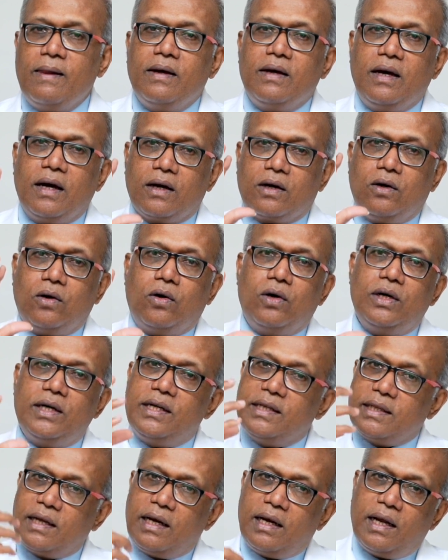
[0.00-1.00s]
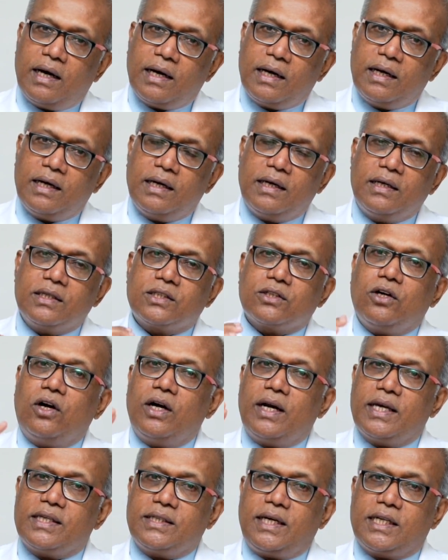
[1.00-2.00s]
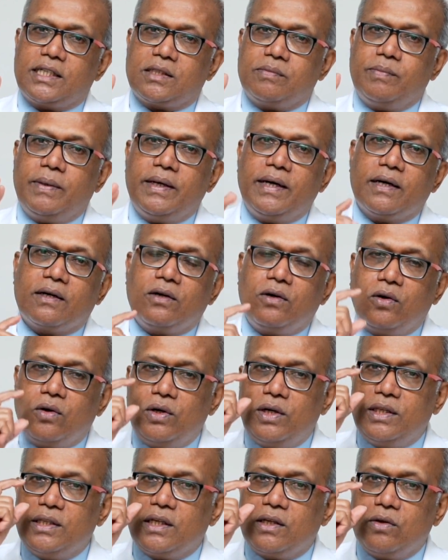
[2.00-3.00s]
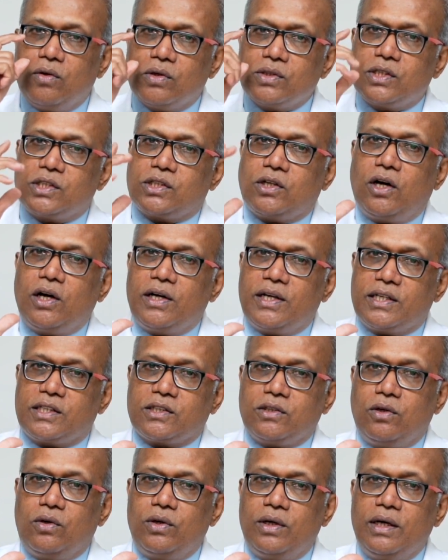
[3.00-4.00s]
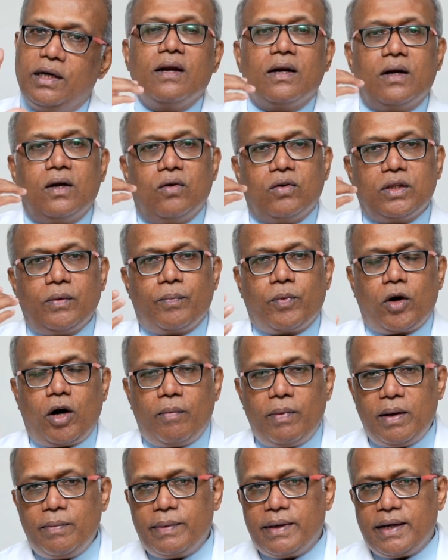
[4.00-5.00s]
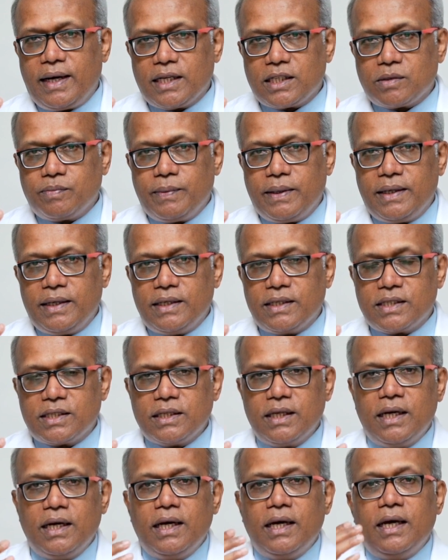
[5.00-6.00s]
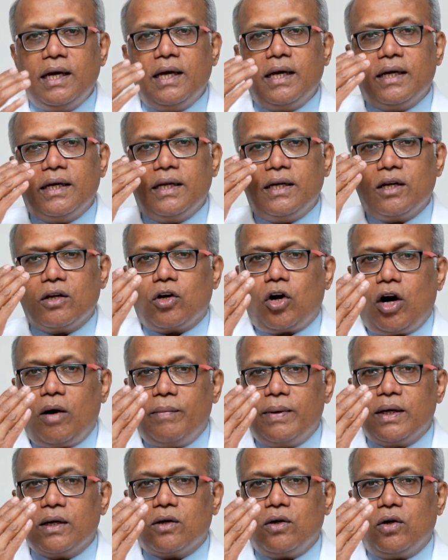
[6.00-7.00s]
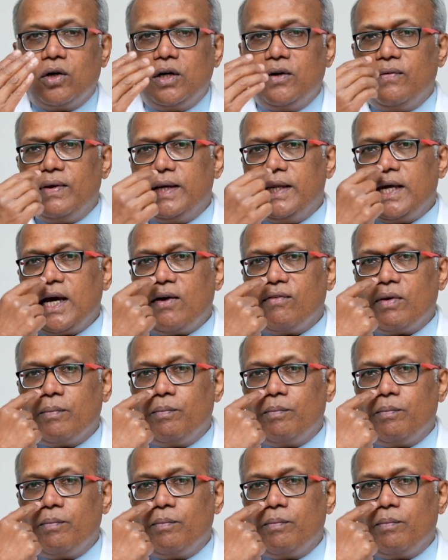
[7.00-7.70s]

A cold in the lung is called as asthma. A cold in the nose is called as cold. Now the problem in asthma is, in common cold, when you have a